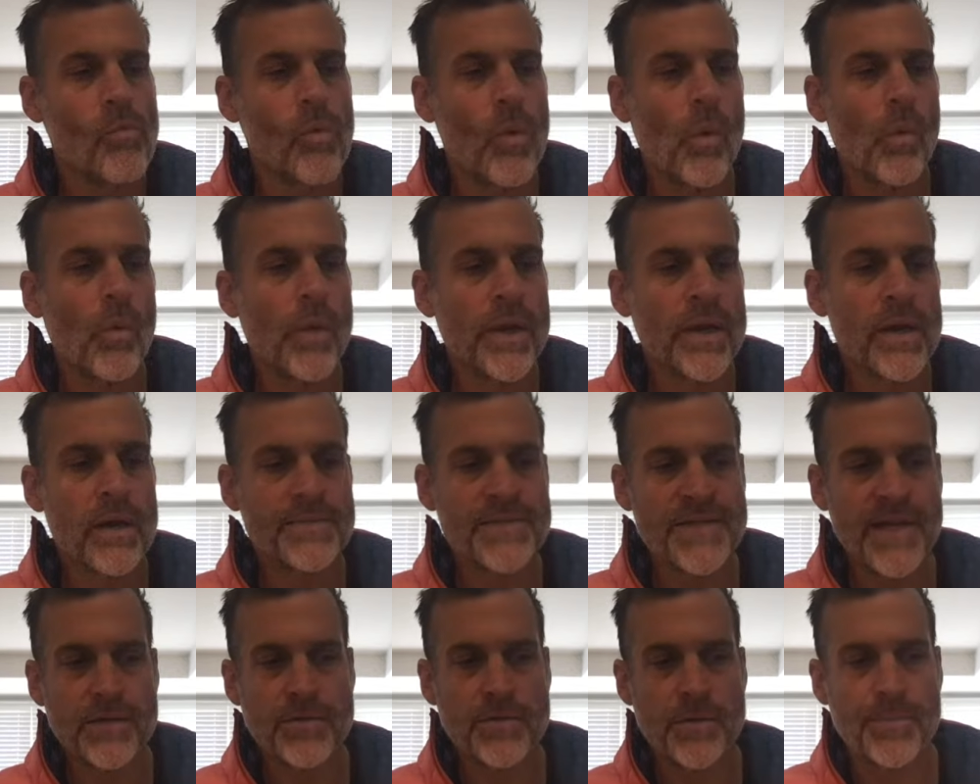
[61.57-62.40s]
When it
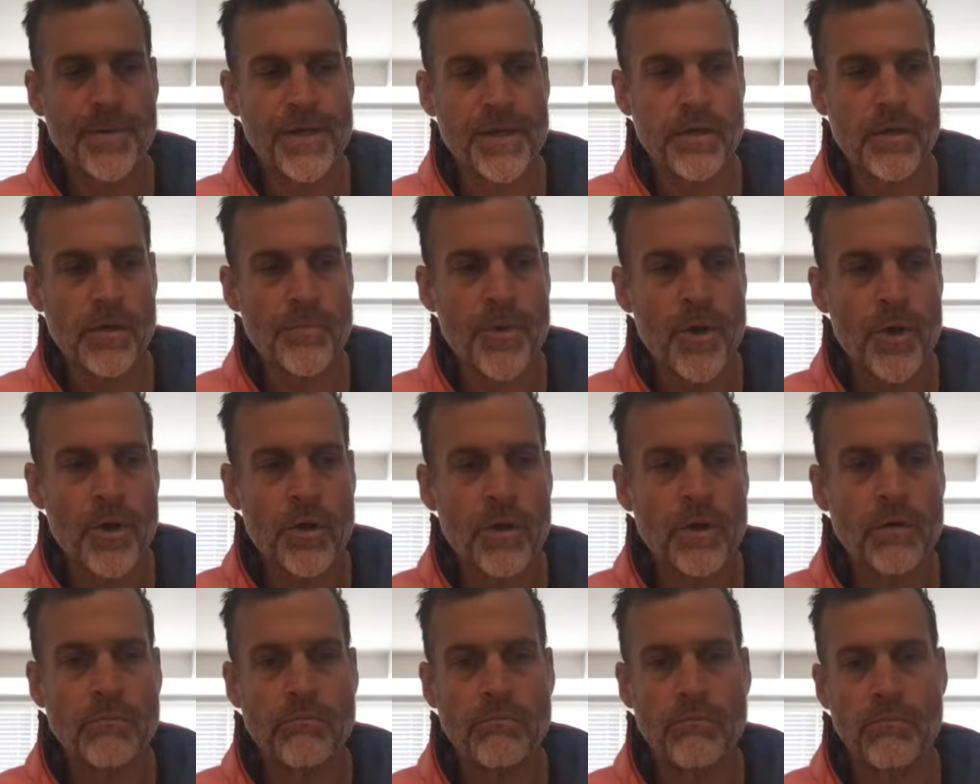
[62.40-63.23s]
comes down to picking your
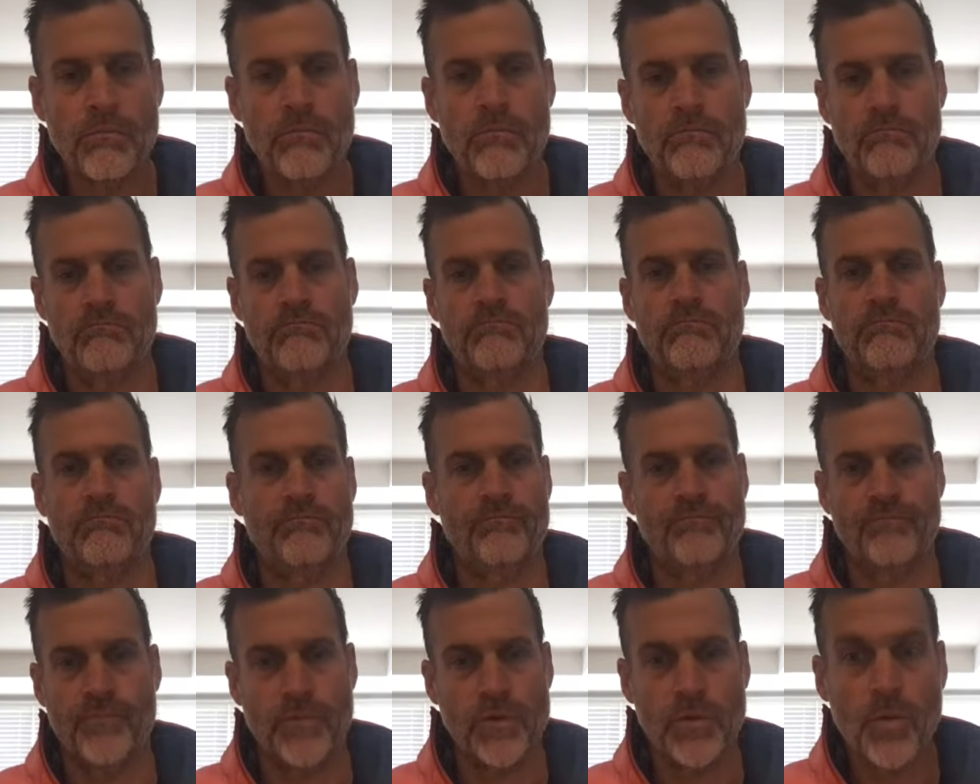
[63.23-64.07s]
motor,
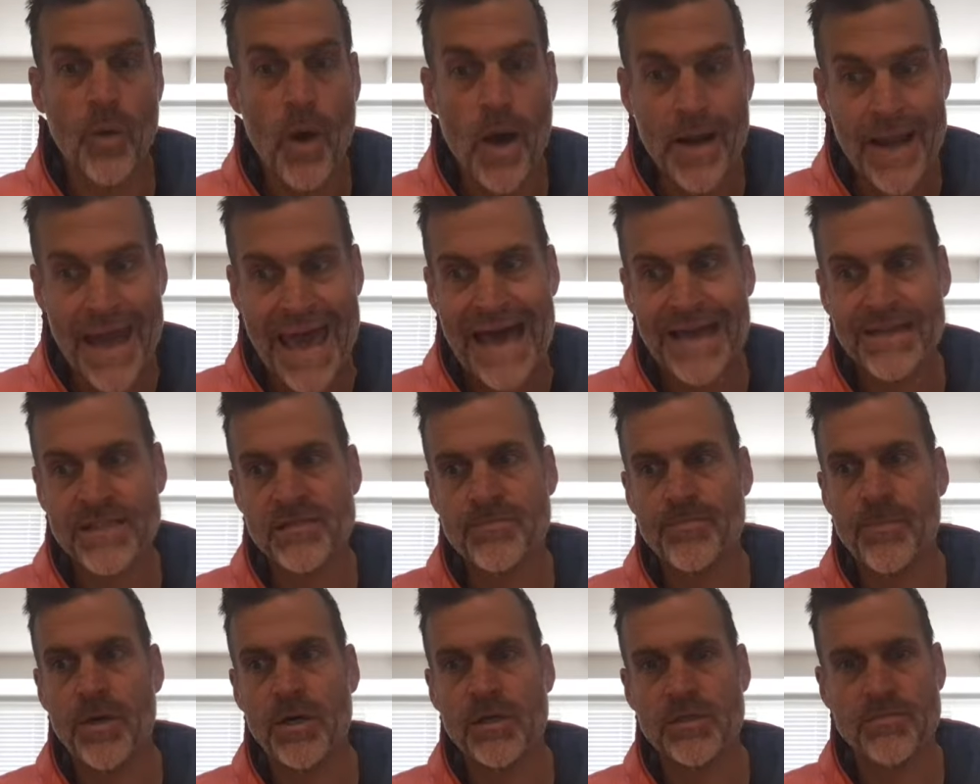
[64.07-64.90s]
you want as
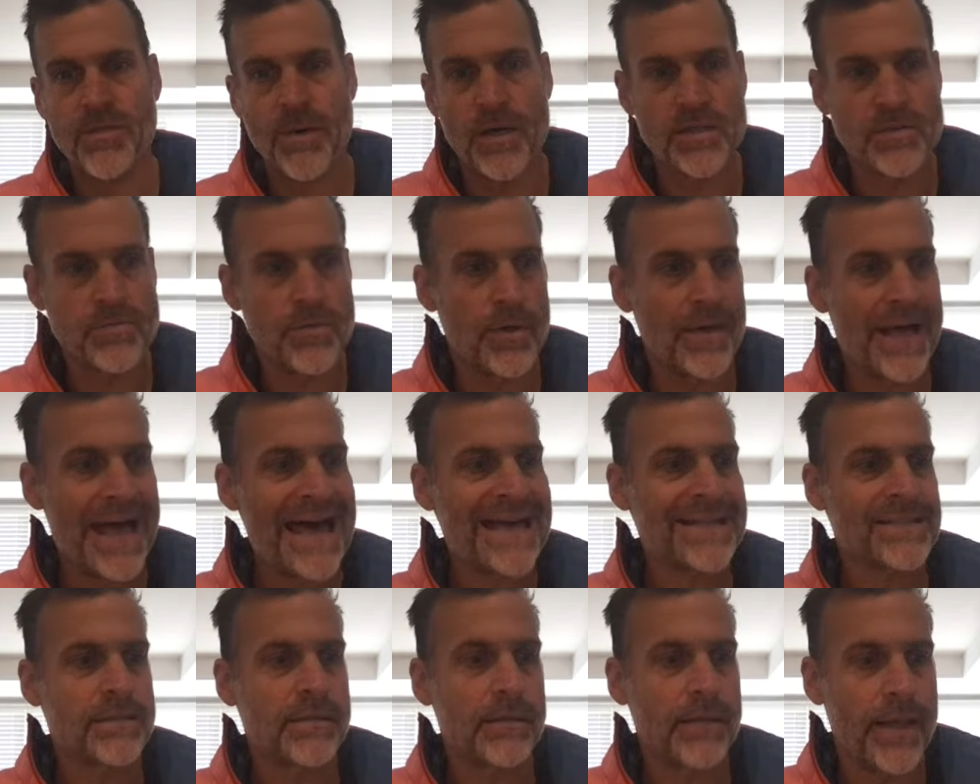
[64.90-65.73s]
small as possible,
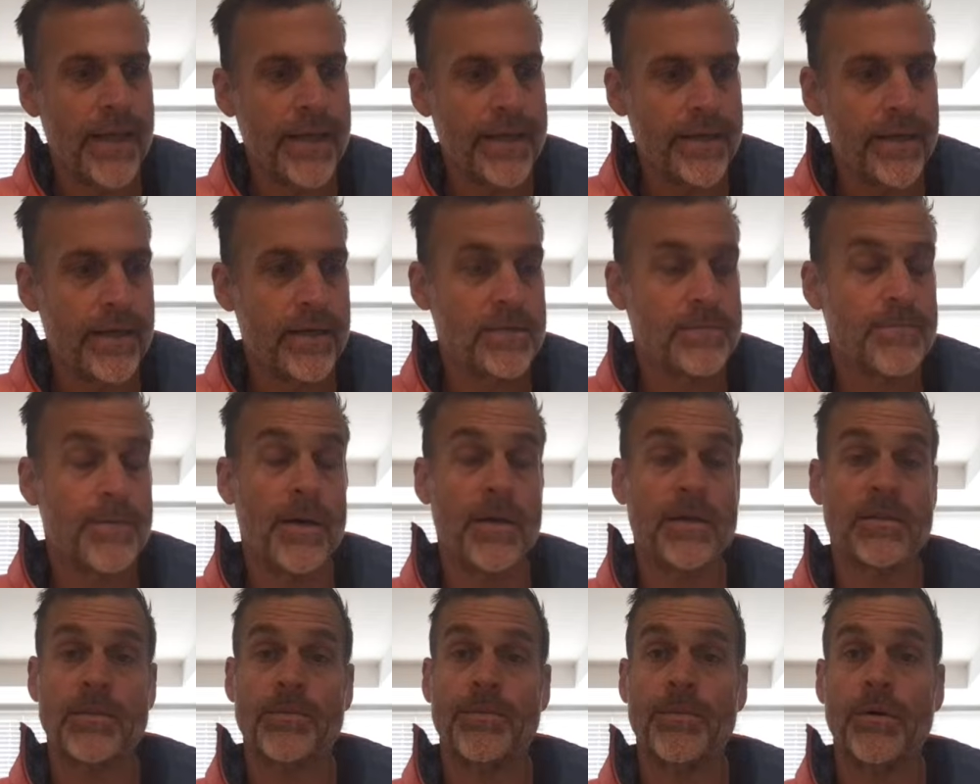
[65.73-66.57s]
as light as
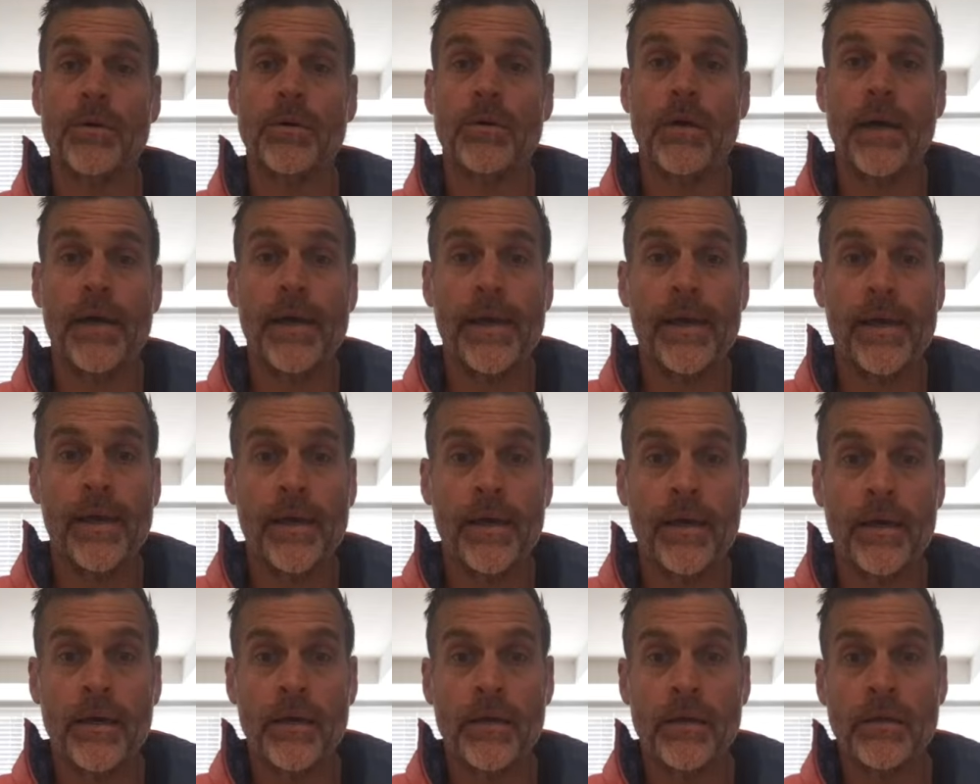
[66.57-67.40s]
possible,
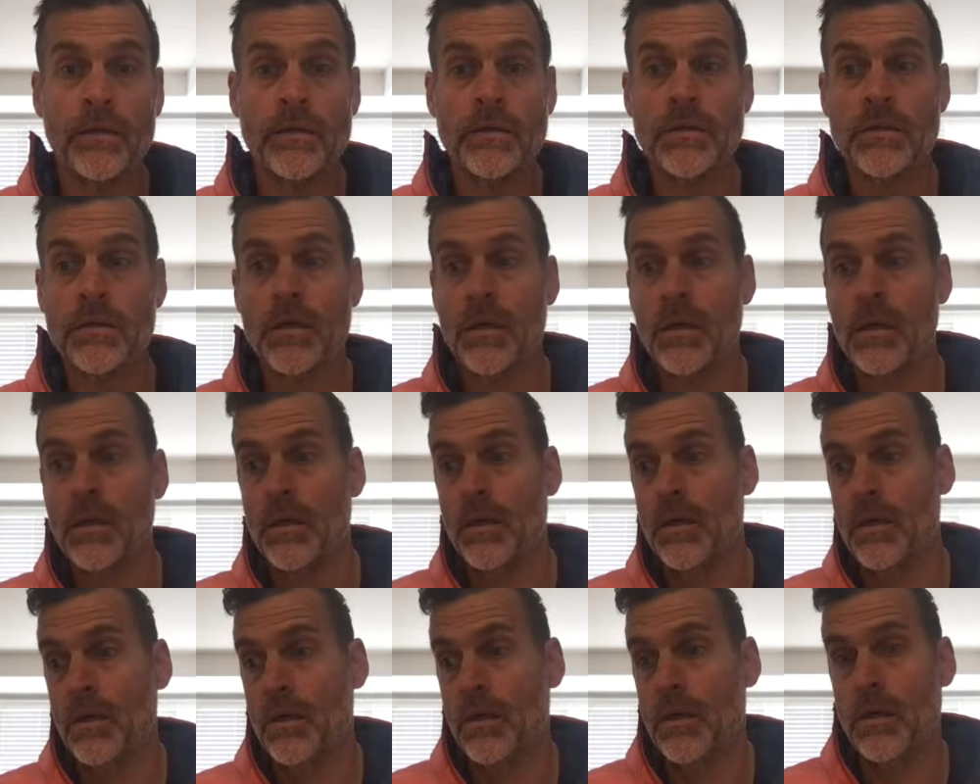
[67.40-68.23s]
and
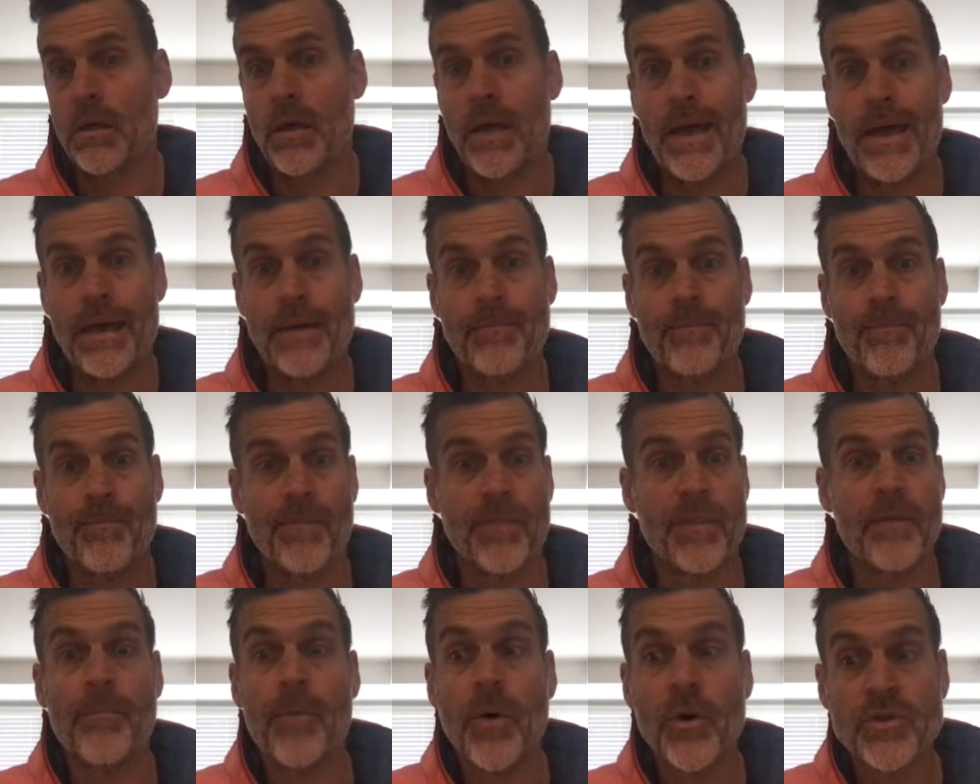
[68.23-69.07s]

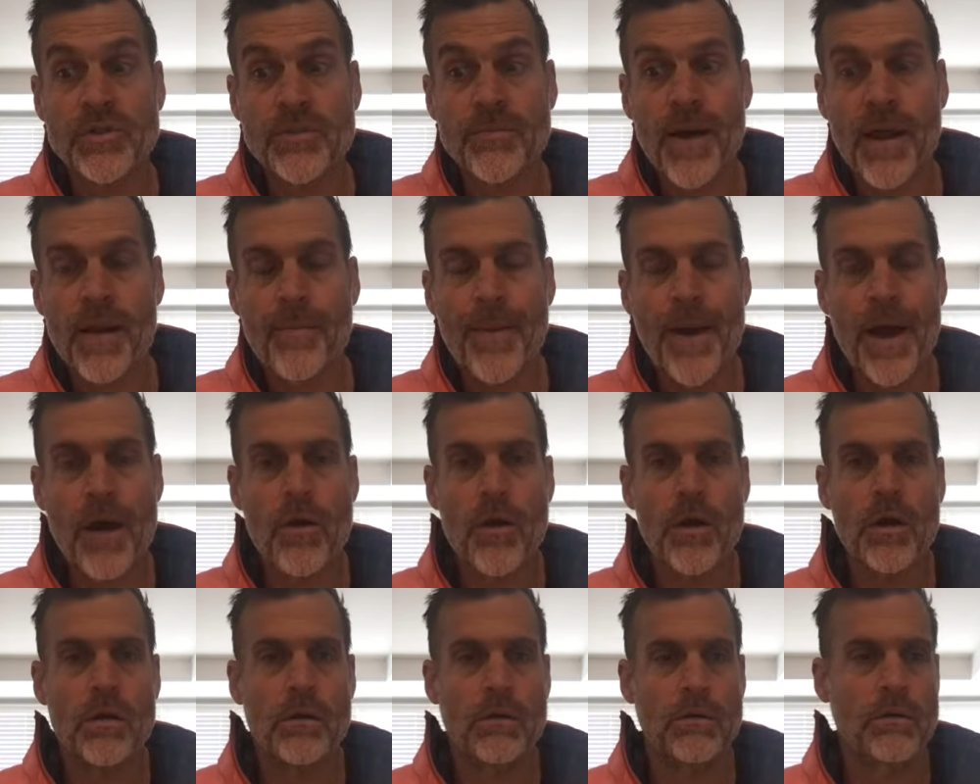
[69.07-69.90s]
the most amount of
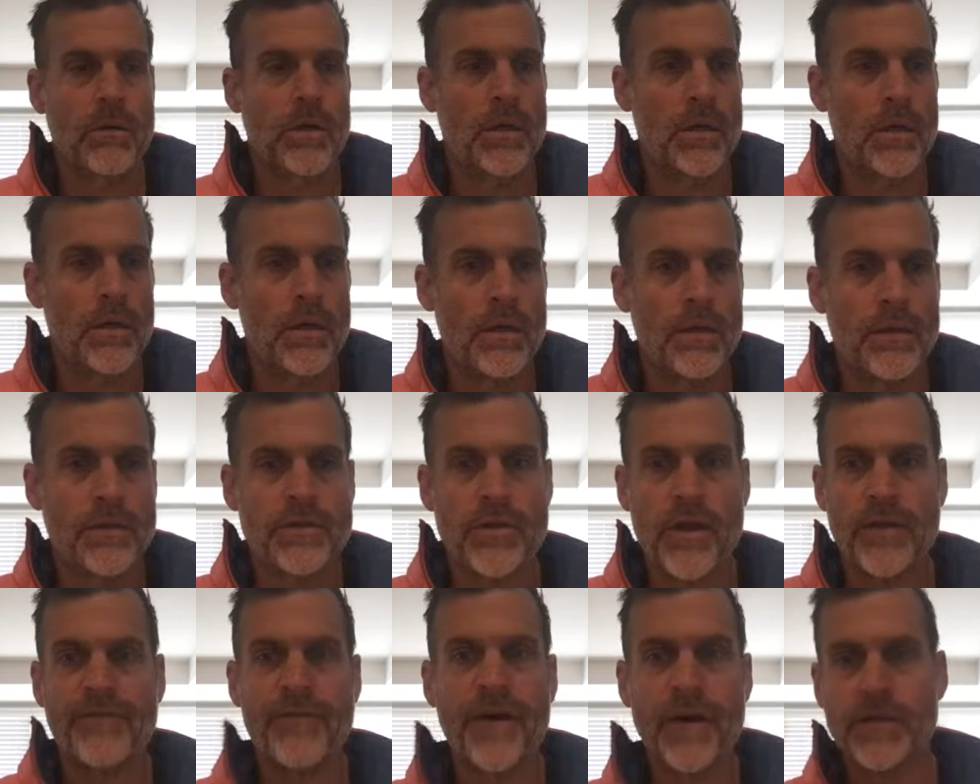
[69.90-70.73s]
power. The
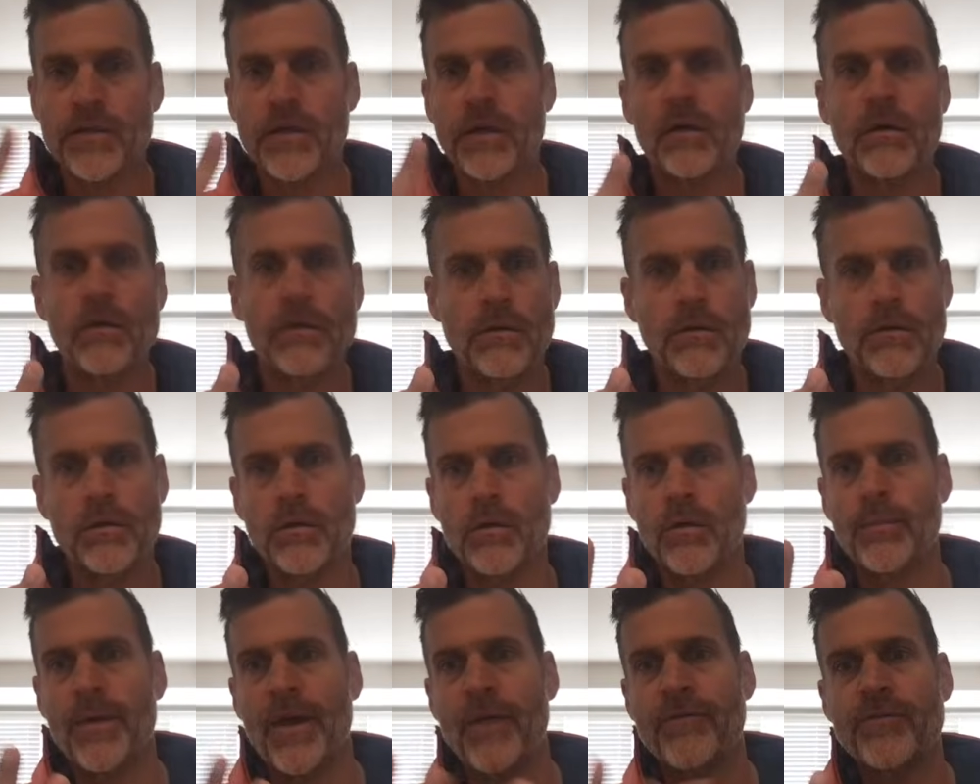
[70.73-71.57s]
trifecta, you
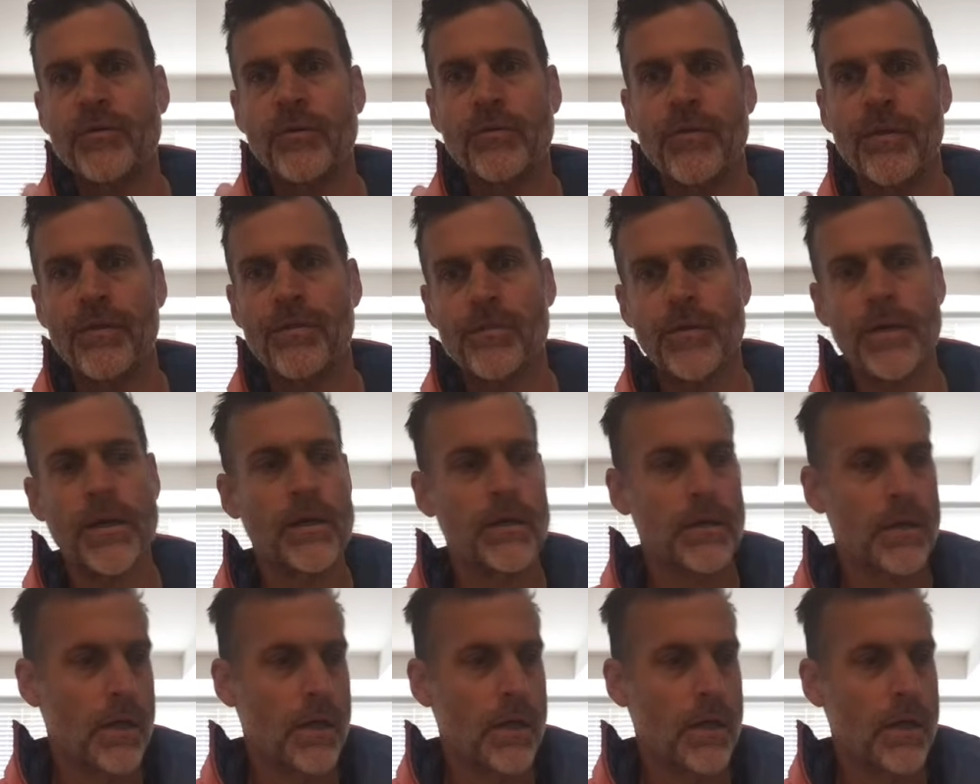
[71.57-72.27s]
can only have 2 of the 3.